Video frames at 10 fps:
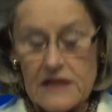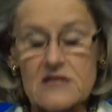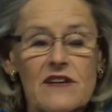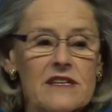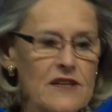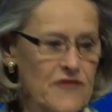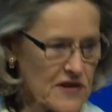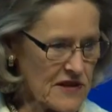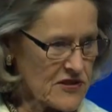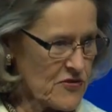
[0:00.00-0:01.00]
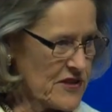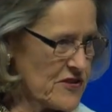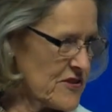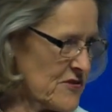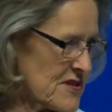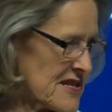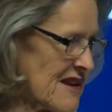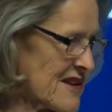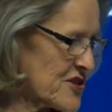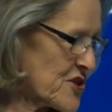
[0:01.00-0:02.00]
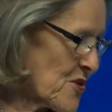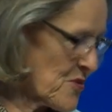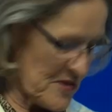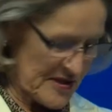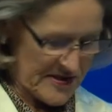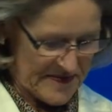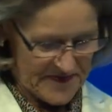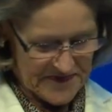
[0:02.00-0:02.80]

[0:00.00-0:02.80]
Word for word: It's very difficult to introduce Sarah Jones.